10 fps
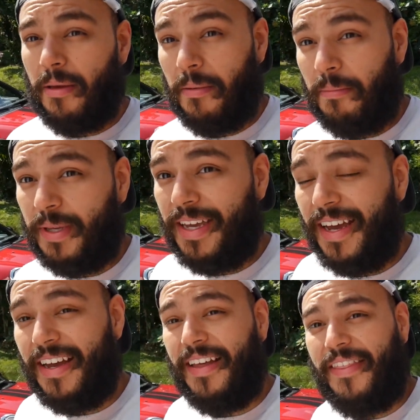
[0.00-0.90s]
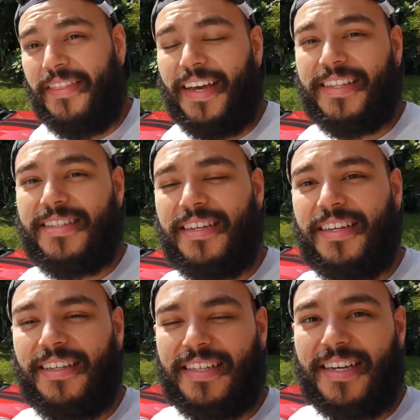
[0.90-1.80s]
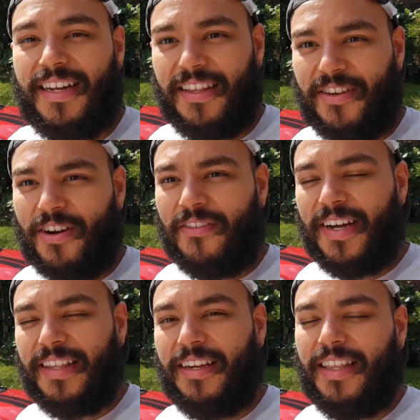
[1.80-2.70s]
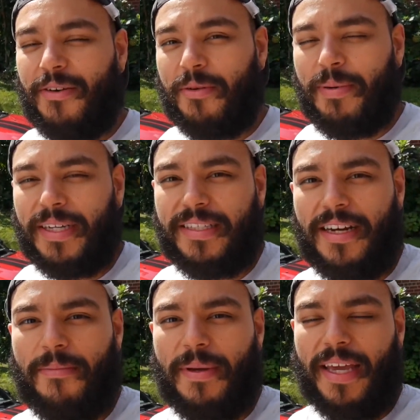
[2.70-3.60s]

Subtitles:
But yeah, that's kind of the car right there that we picked up.